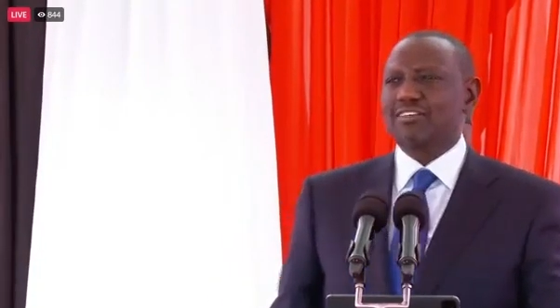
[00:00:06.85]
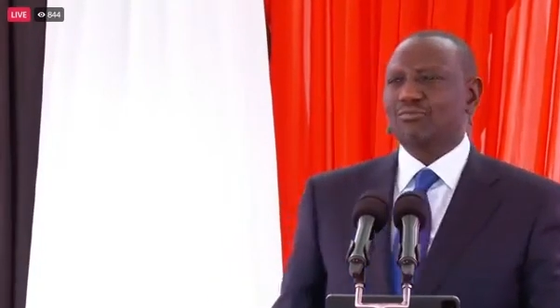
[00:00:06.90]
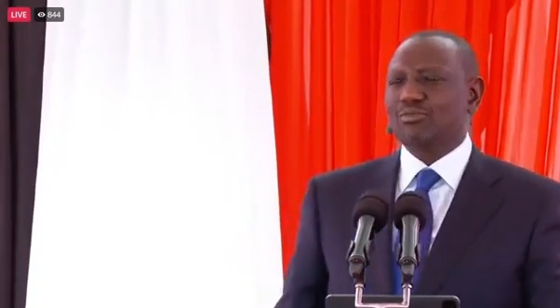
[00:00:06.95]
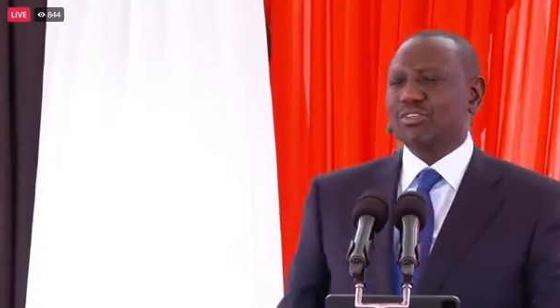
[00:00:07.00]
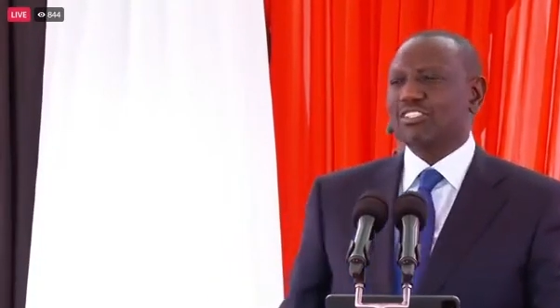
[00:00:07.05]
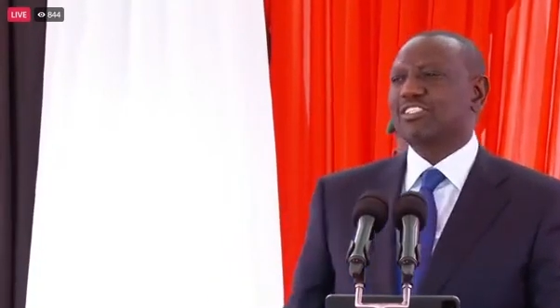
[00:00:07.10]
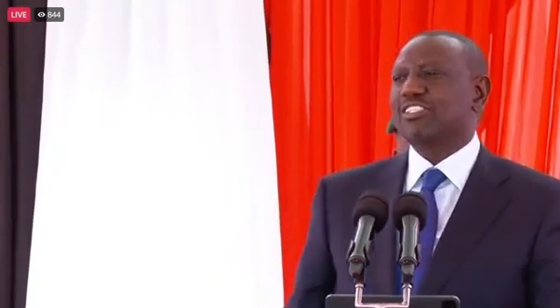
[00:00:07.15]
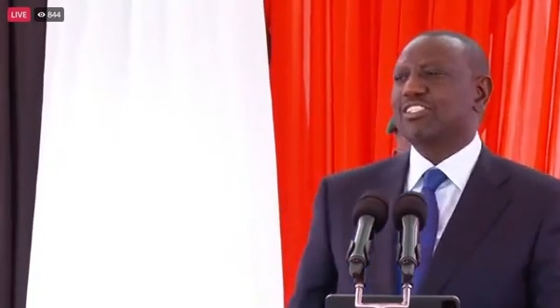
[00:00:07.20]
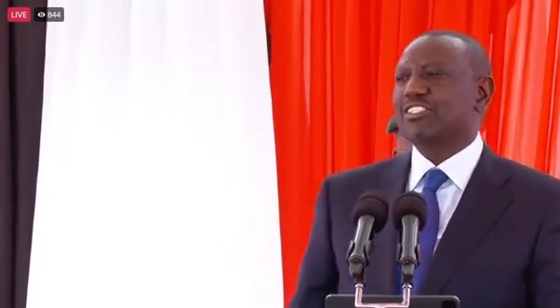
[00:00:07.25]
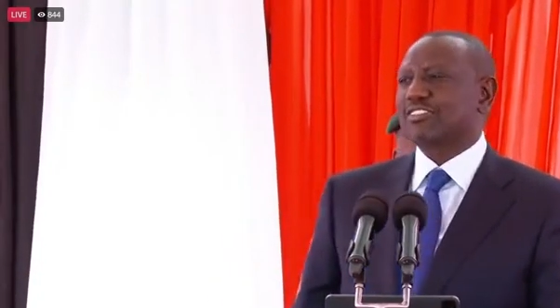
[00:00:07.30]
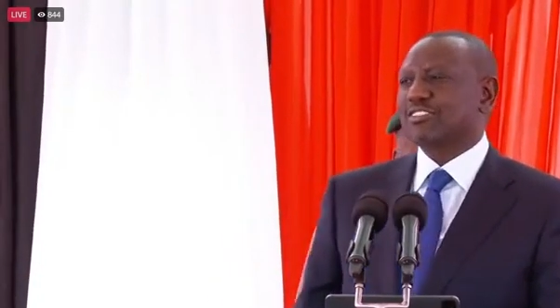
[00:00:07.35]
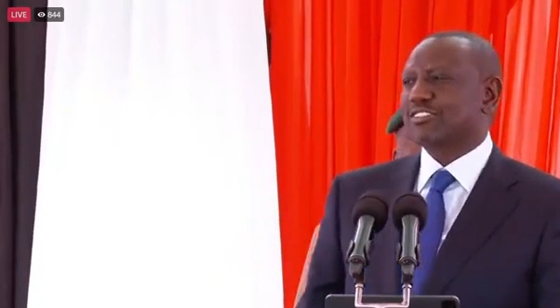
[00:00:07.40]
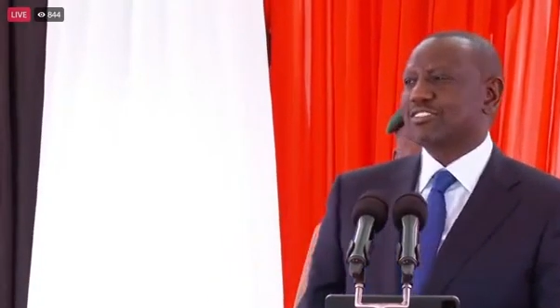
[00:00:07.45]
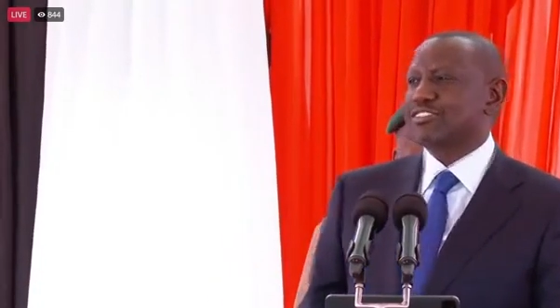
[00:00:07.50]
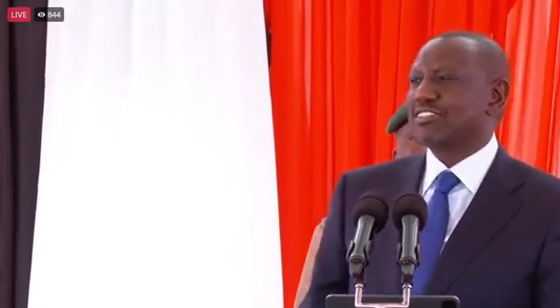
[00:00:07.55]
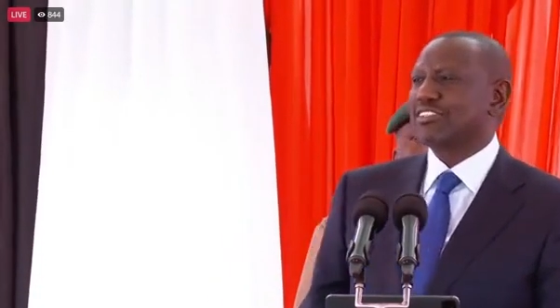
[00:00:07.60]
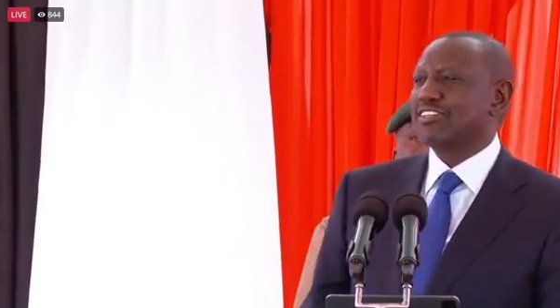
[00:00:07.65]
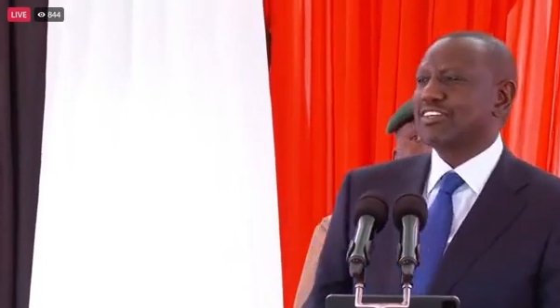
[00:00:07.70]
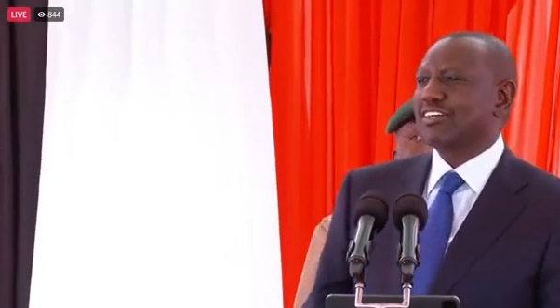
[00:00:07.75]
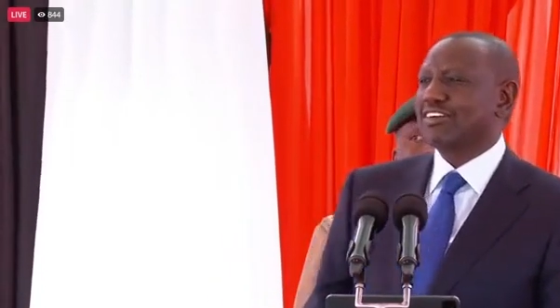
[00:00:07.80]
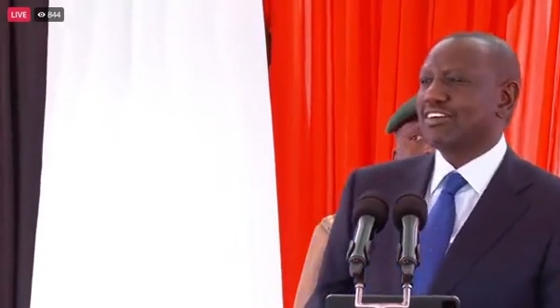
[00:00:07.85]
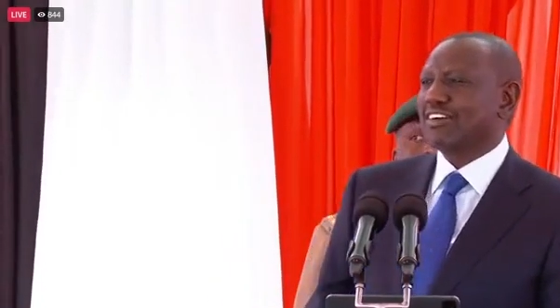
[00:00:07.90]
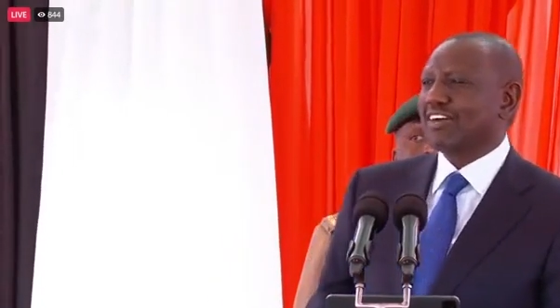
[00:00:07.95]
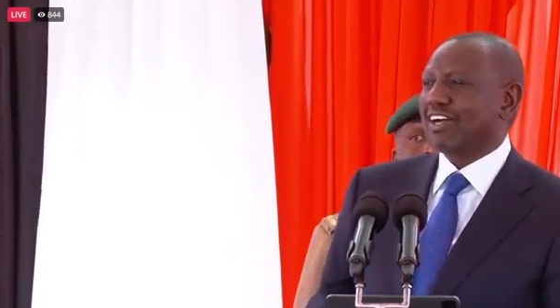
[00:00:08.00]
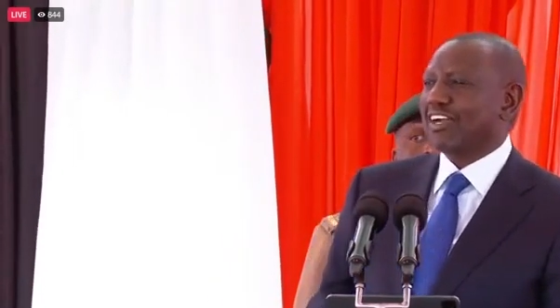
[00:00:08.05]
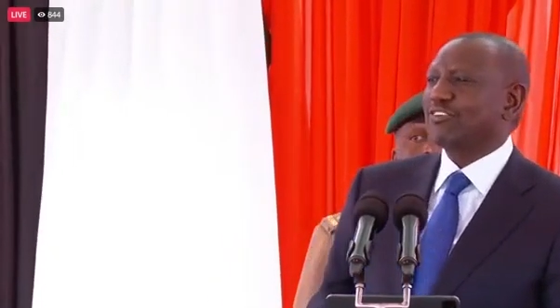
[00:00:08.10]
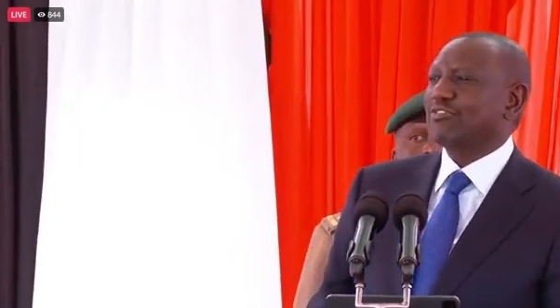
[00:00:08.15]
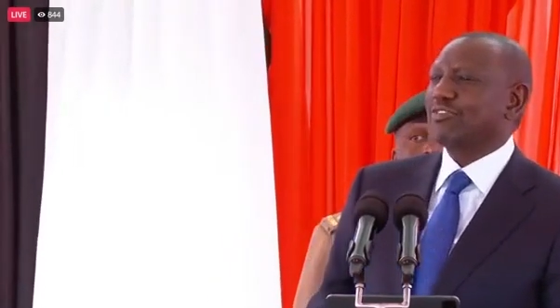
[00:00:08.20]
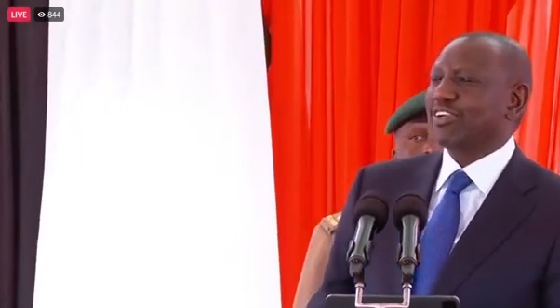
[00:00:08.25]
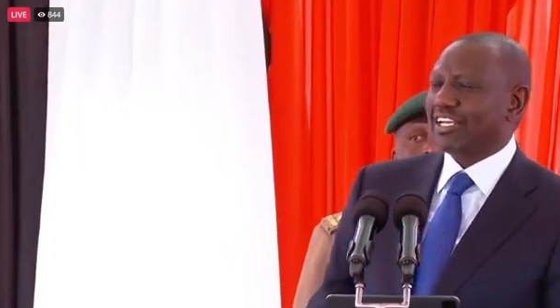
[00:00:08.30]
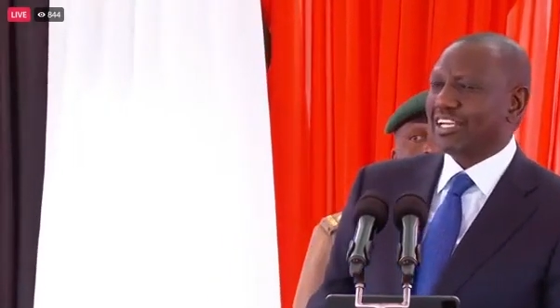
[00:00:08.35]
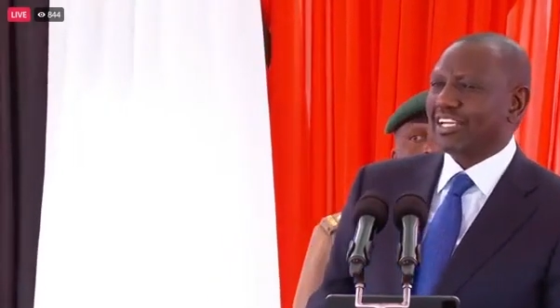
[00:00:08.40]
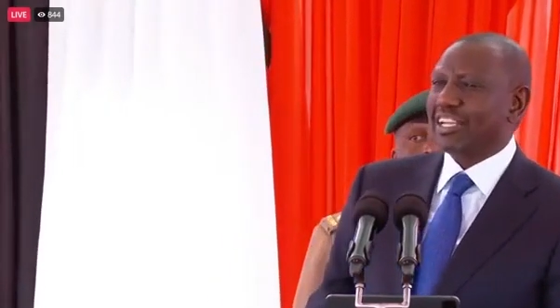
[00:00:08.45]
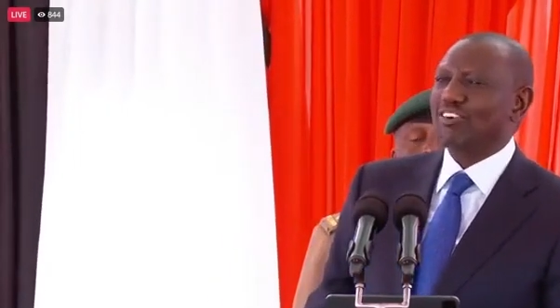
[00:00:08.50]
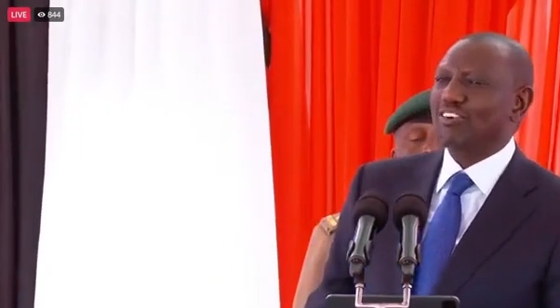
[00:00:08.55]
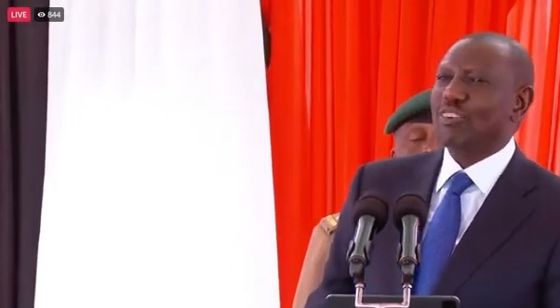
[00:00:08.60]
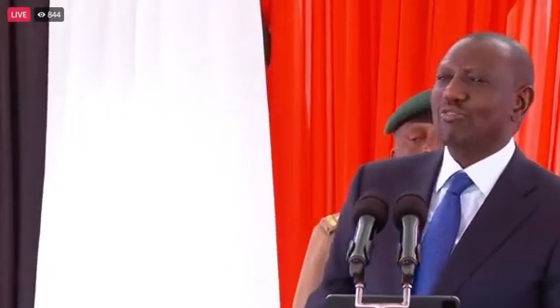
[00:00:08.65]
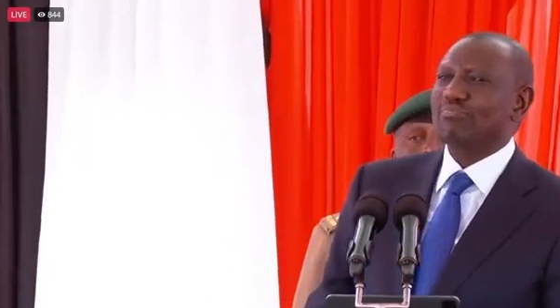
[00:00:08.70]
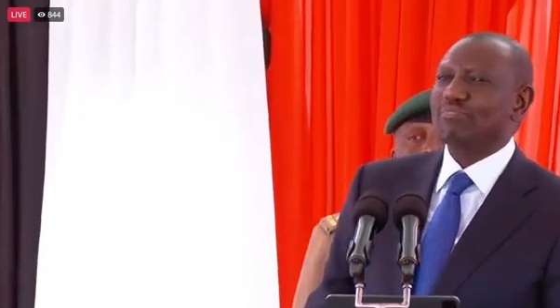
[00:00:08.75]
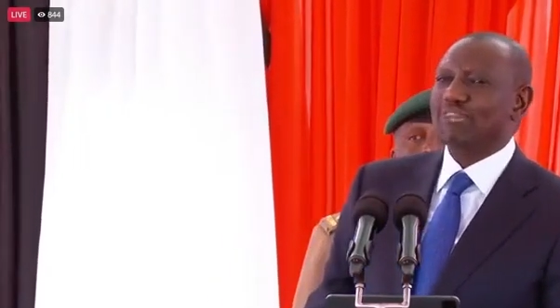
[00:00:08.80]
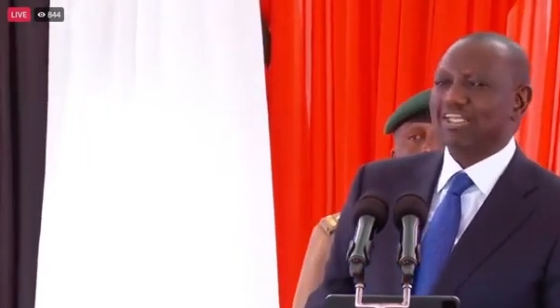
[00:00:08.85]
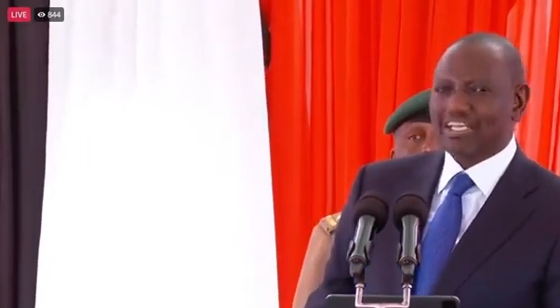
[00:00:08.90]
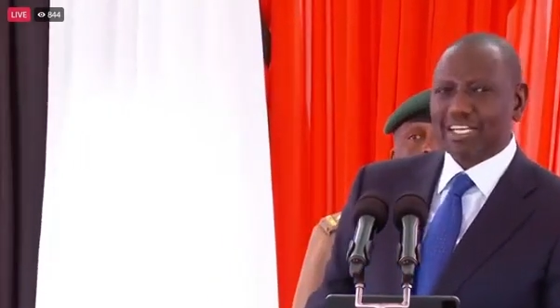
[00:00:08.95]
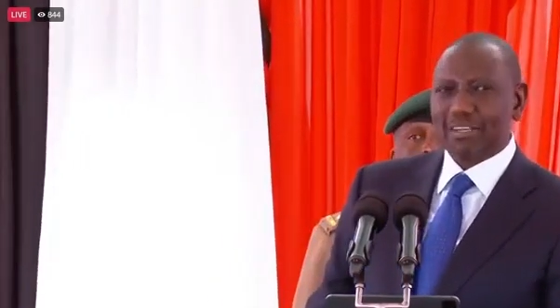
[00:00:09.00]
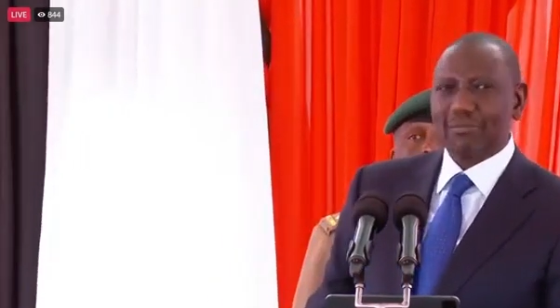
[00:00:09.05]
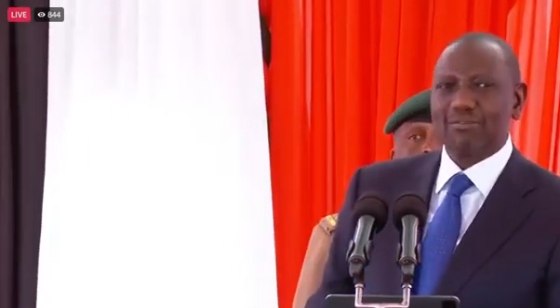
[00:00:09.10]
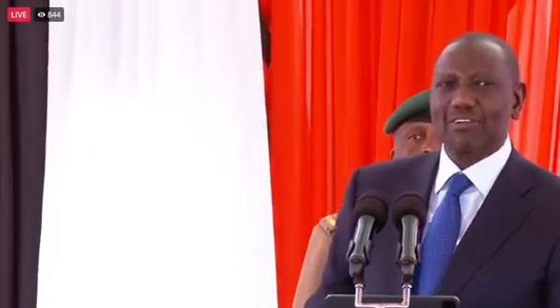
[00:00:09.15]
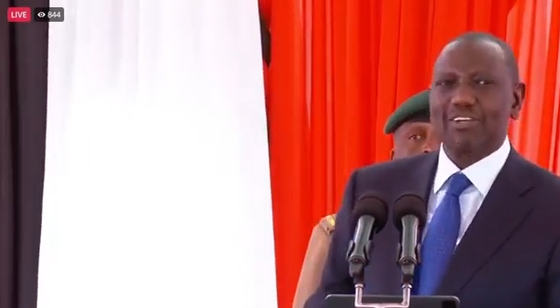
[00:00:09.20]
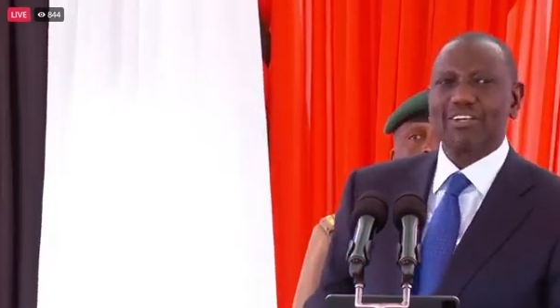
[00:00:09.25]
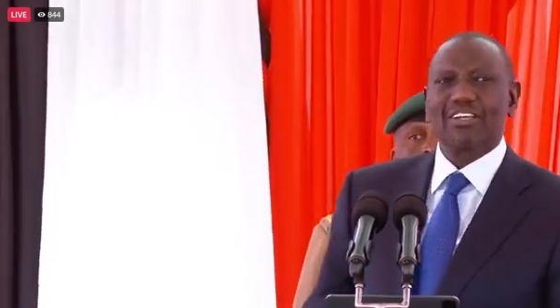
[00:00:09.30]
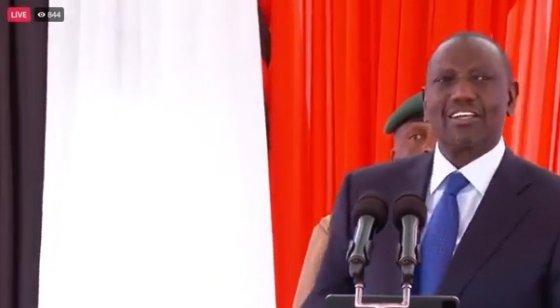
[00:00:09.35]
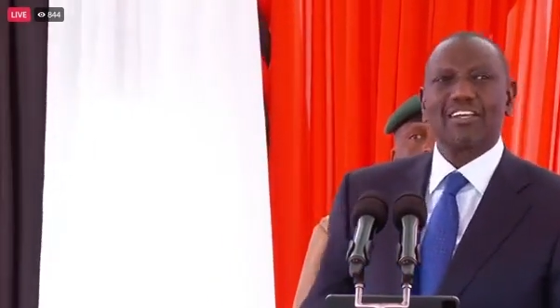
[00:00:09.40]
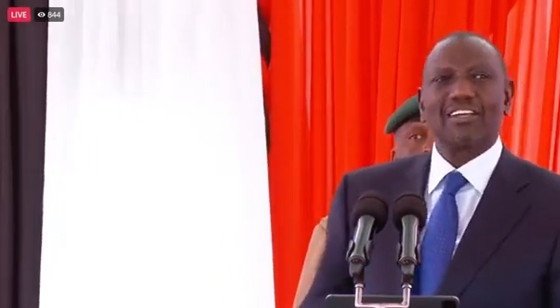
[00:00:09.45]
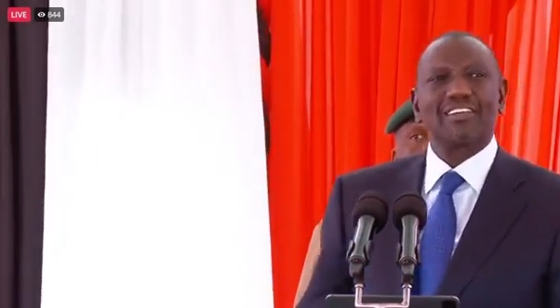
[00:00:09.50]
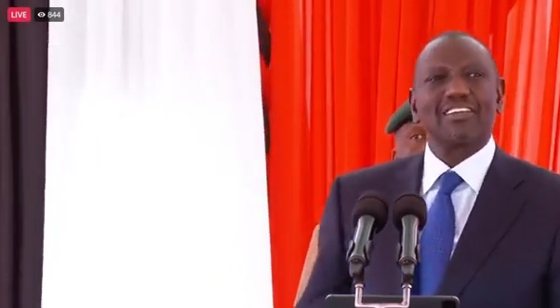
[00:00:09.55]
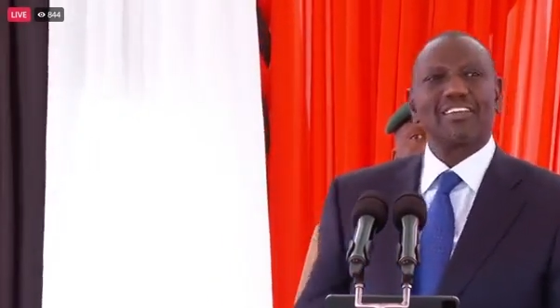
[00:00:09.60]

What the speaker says: which is a really commendable